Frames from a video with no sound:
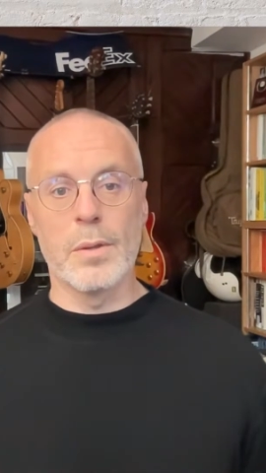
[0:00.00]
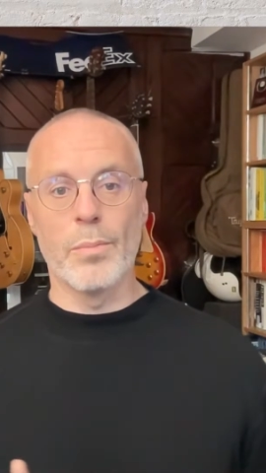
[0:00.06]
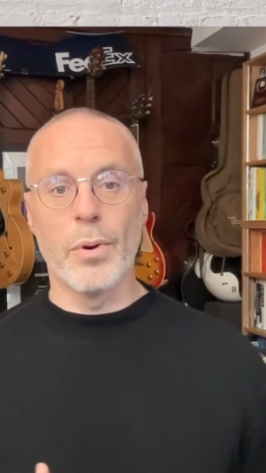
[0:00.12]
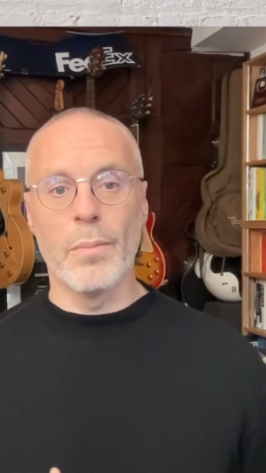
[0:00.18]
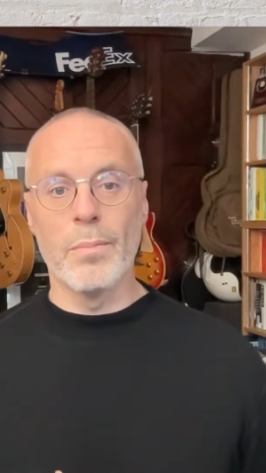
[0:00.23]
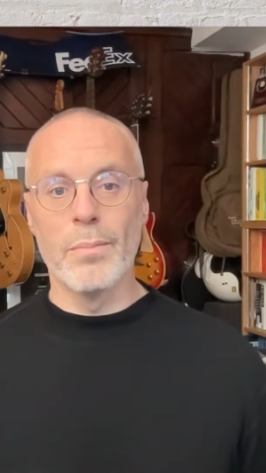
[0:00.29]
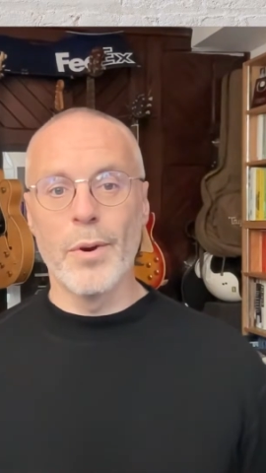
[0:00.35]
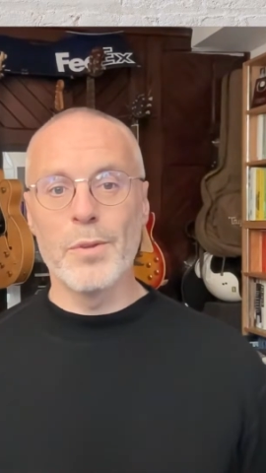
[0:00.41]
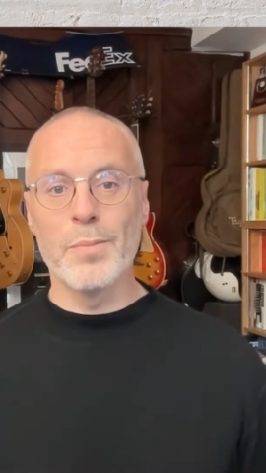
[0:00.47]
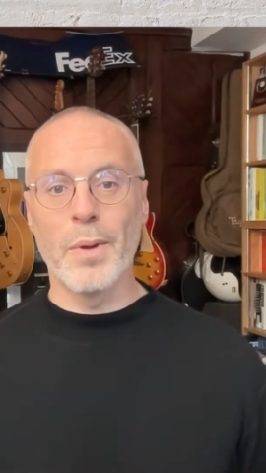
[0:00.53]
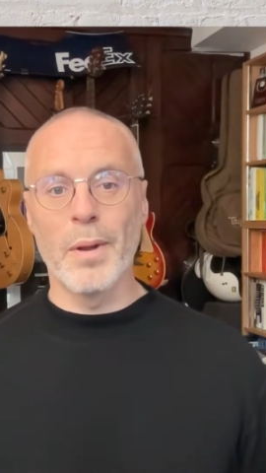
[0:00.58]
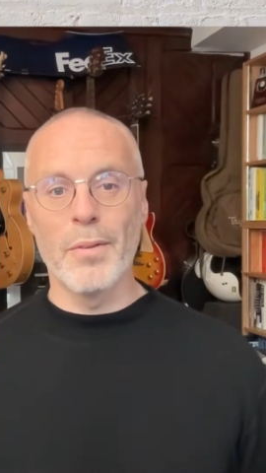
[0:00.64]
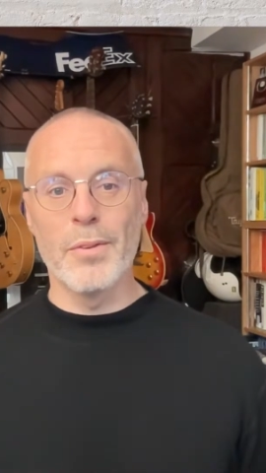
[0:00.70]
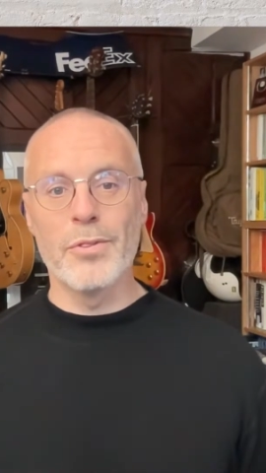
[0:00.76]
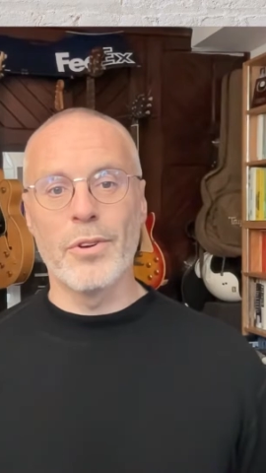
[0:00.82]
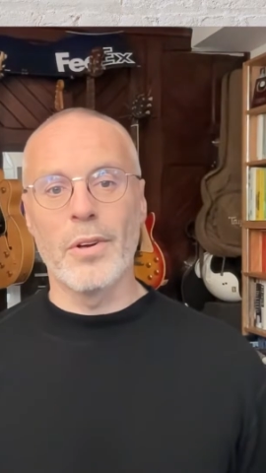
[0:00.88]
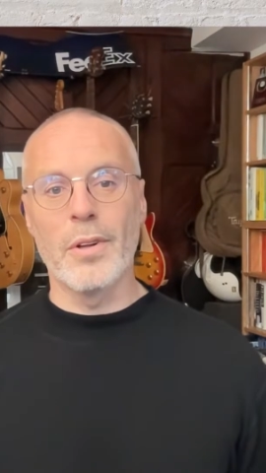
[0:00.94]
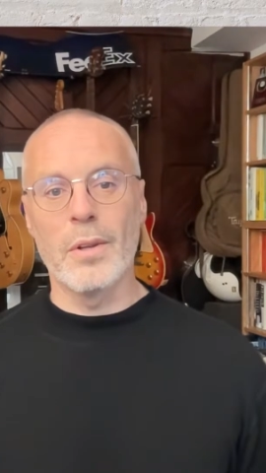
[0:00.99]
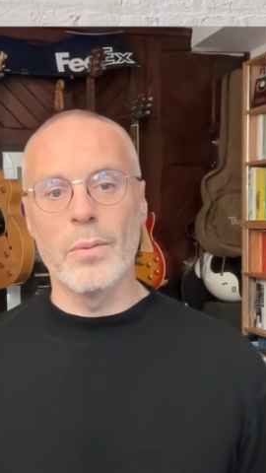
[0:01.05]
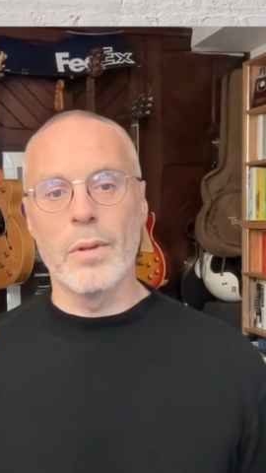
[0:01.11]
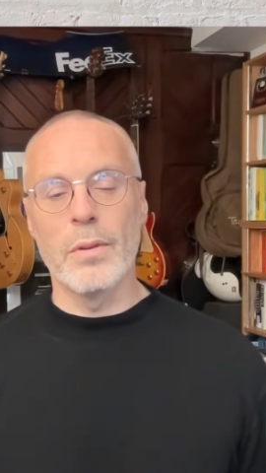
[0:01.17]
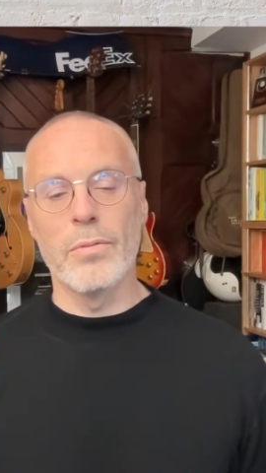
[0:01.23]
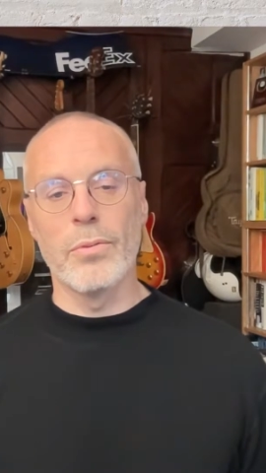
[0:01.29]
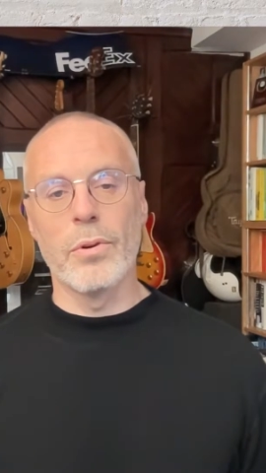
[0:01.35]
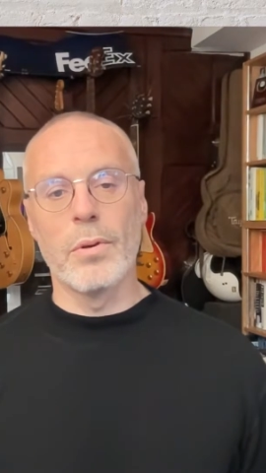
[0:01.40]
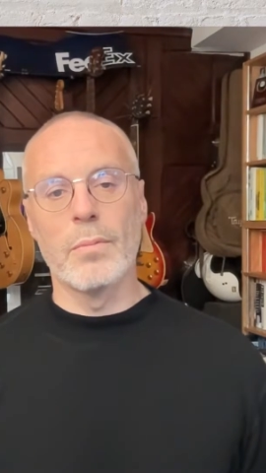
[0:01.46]
a problem most people struggle
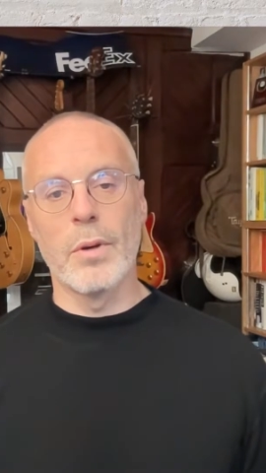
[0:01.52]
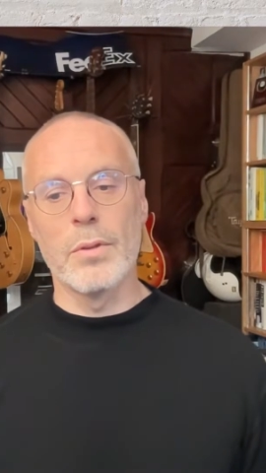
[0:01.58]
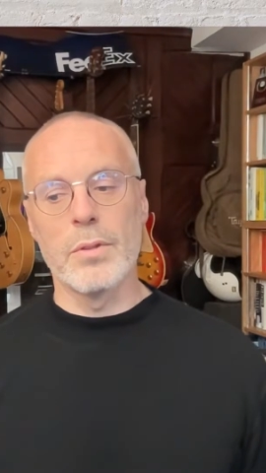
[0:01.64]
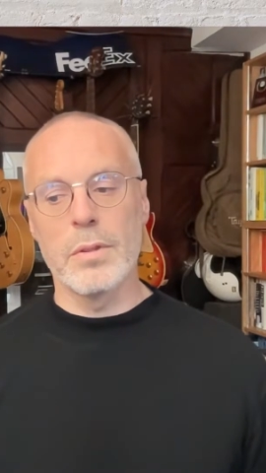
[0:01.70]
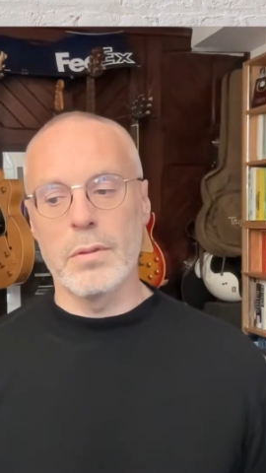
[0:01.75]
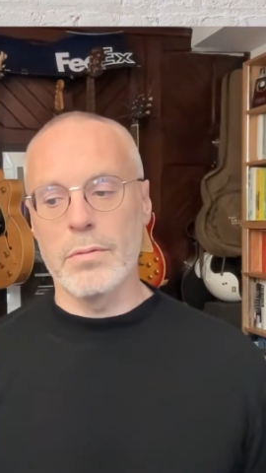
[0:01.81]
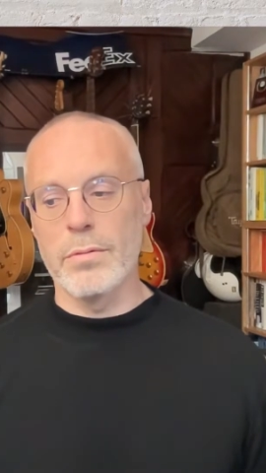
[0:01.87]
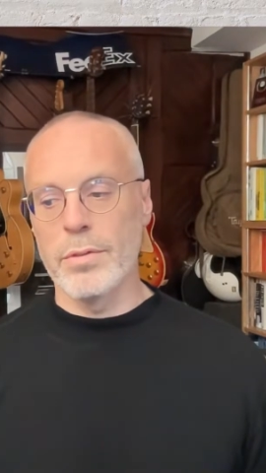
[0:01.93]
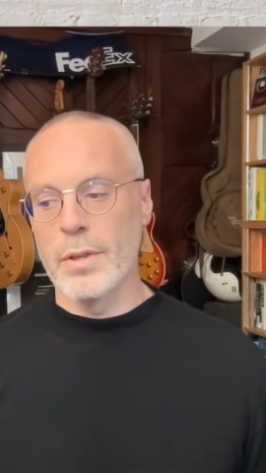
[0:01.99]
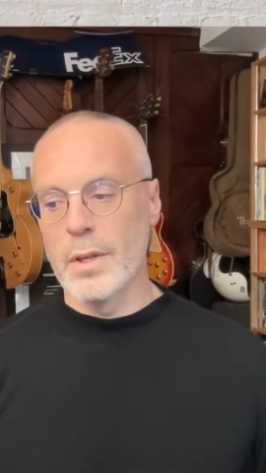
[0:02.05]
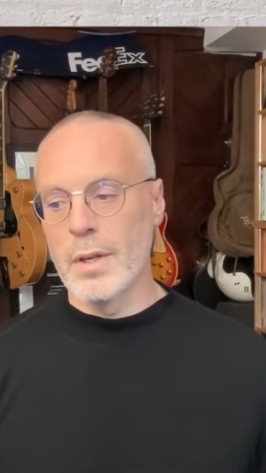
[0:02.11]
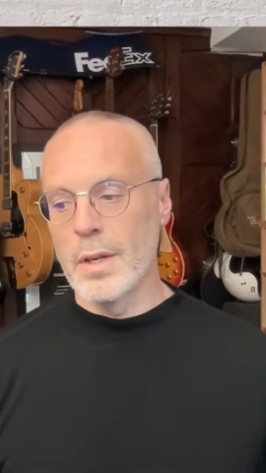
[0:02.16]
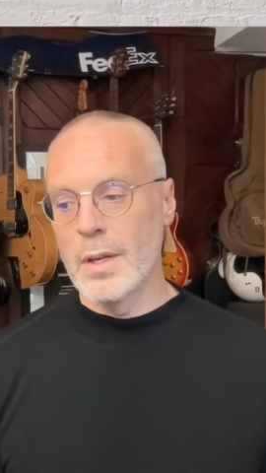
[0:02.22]
with for most of